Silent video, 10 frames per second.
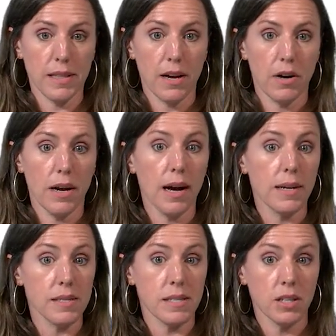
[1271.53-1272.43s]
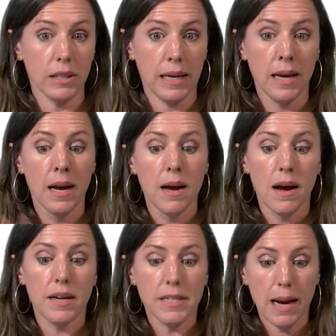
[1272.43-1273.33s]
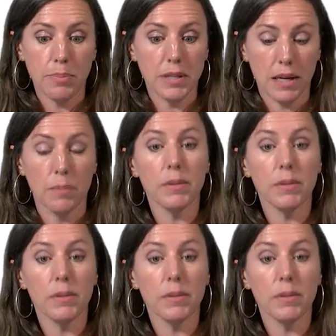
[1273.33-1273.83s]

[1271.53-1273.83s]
They are not necessarily adapting it,